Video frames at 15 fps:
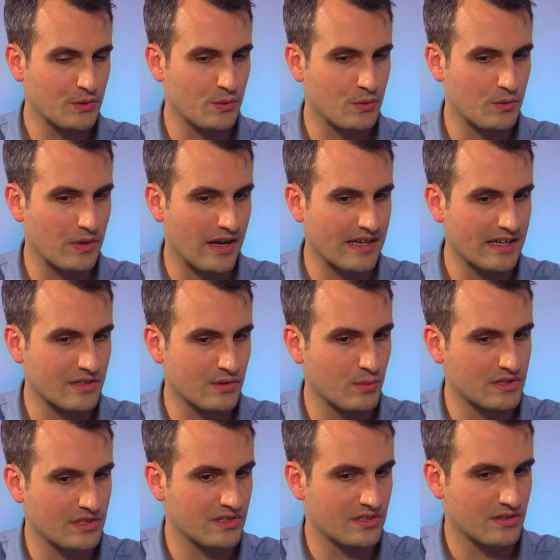I guess
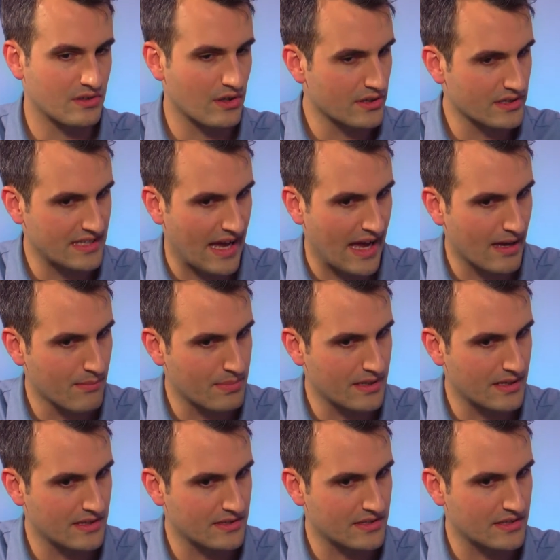what's starting to happen
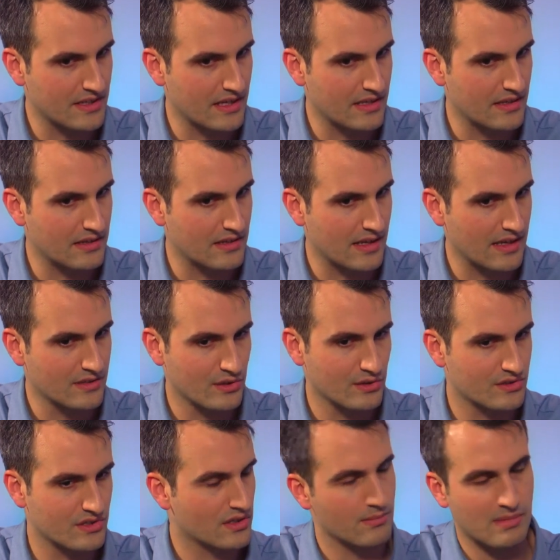is the answer
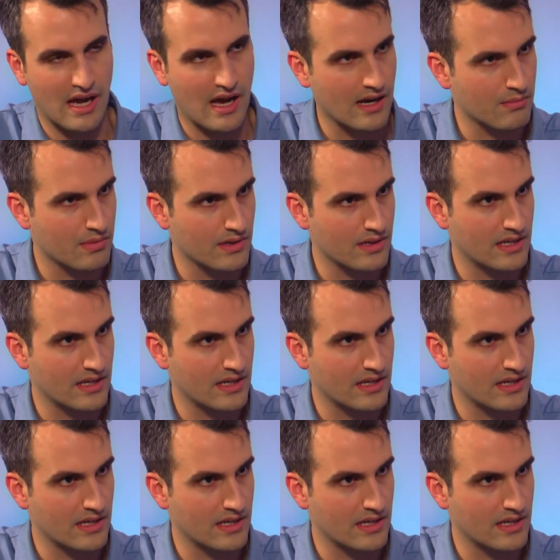is going to be hybrid.